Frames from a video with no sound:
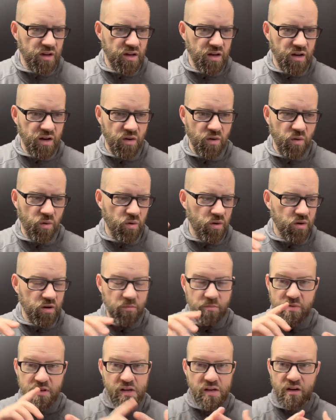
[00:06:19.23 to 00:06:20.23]
or
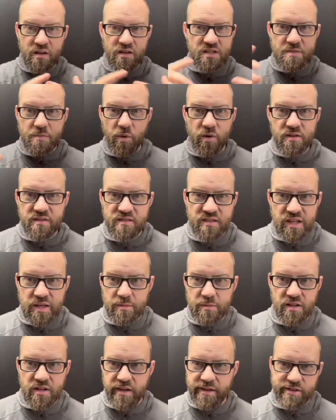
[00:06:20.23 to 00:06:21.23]
being on a sports team
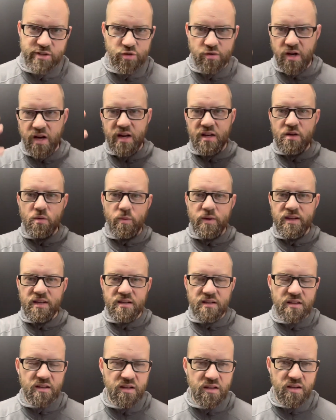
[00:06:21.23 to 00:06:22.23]
and like trying to
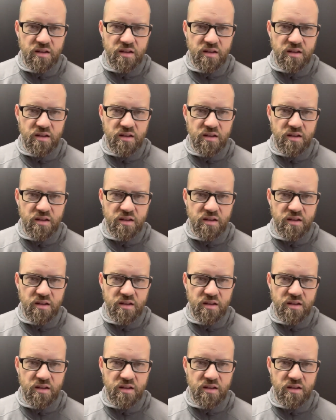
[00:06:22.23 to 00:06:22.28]
win.